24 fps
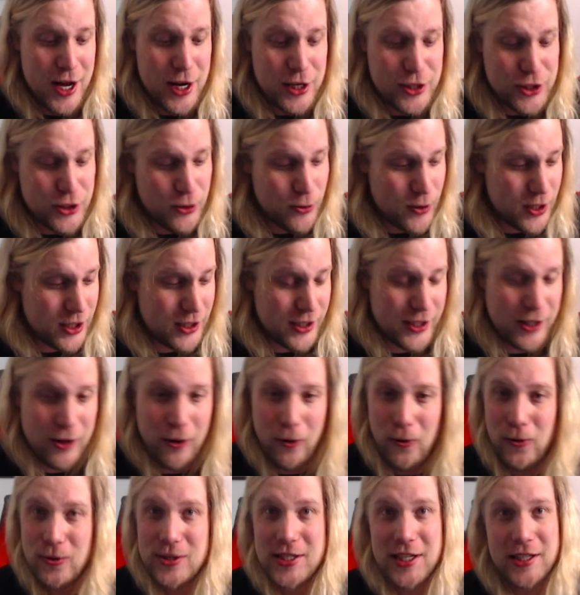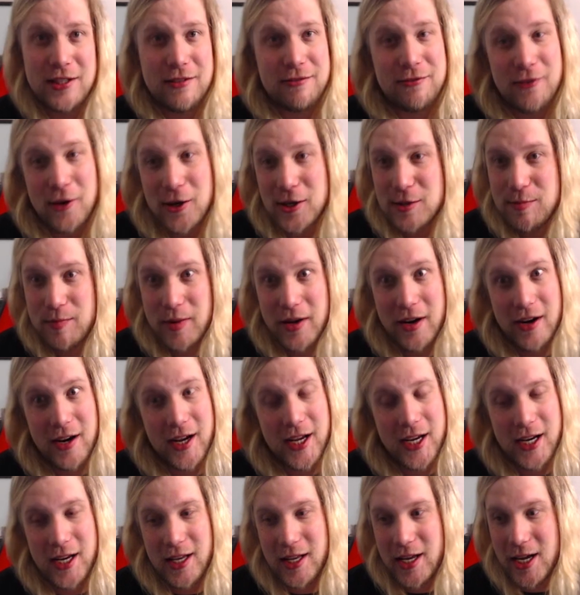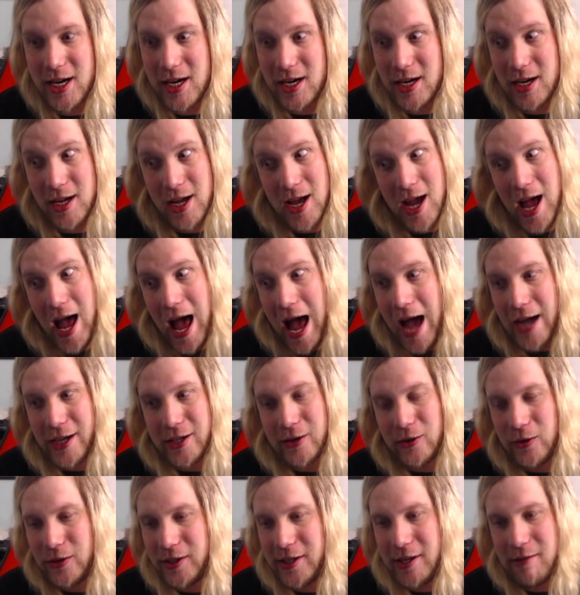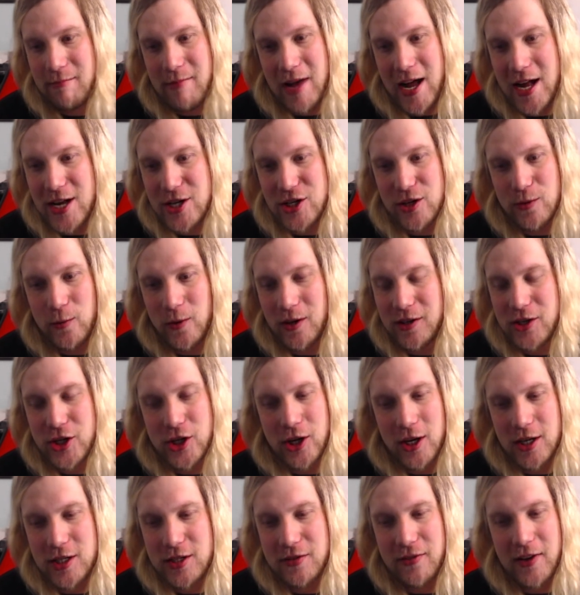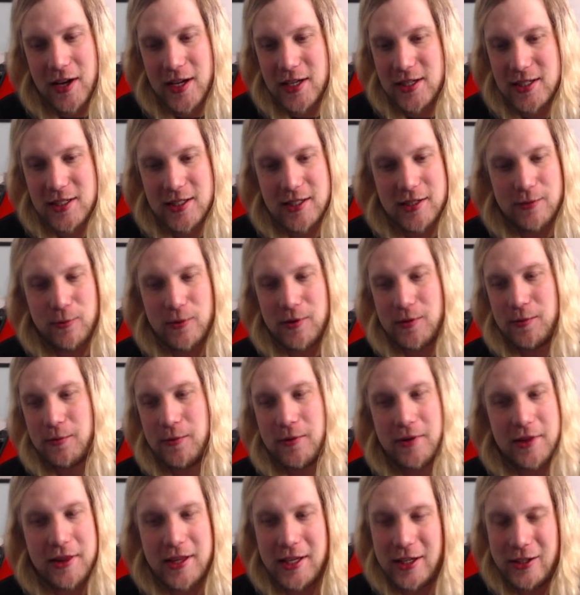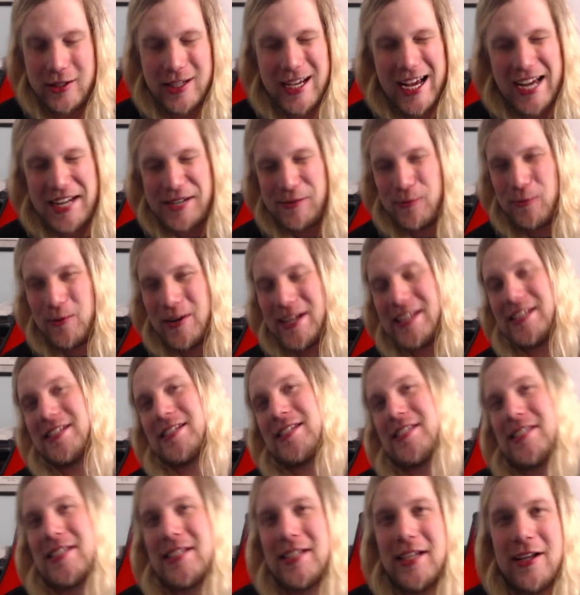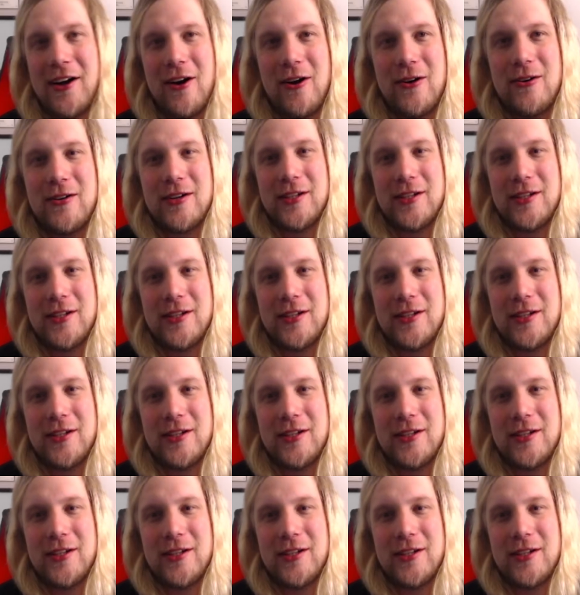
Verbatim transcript: Two early goals in the first period, and then I can only imagine what Sharks fans would, would think. You kind of wince, you know?